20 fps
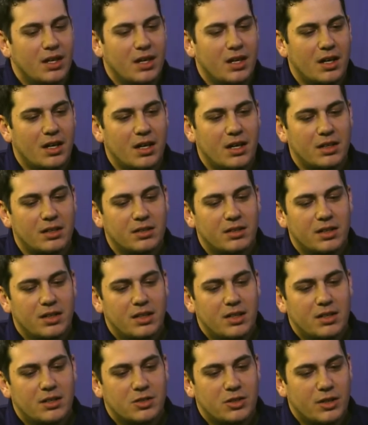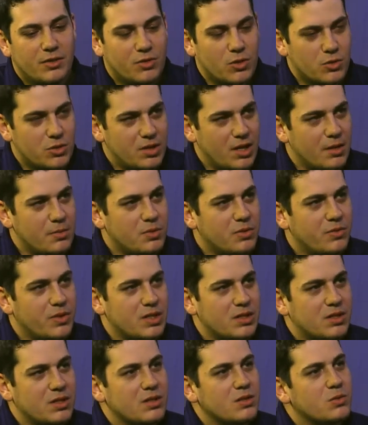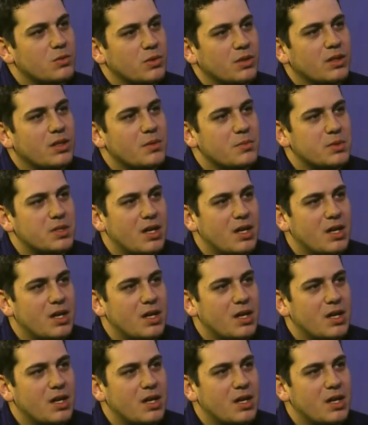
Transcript: Uh, so you have those types of incidents when it comes to